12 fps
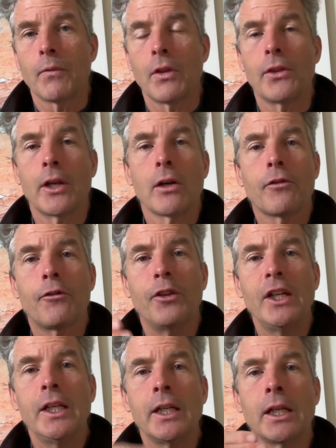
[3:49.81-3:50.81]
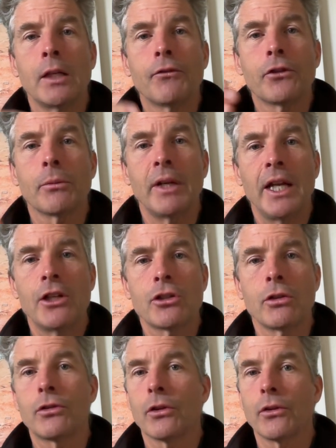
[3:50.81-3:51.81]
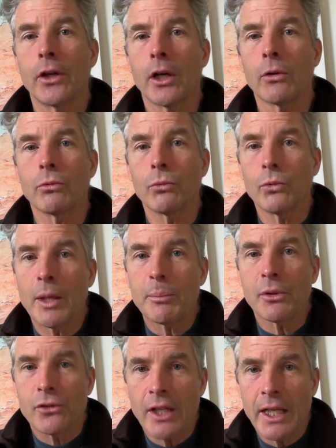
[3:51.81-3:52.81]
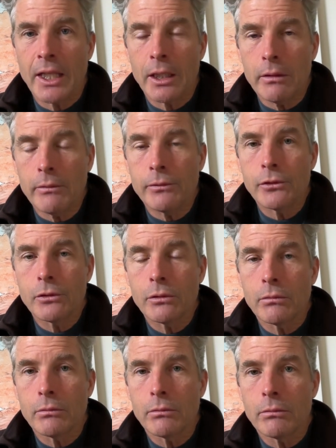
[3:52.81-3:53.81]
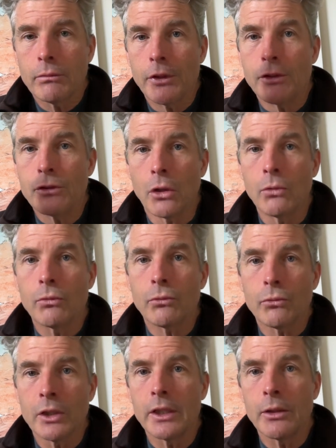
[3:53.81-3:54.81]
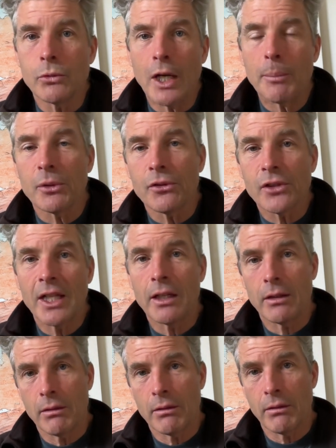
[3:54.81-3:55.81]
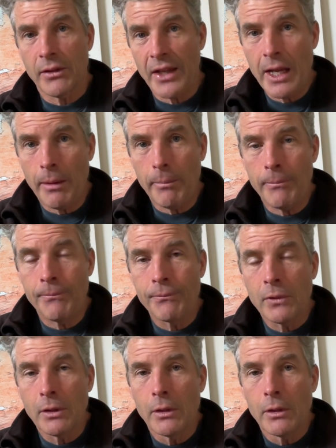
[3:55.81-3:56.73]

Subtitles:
They're feeding information to their representatives that don't really represent them,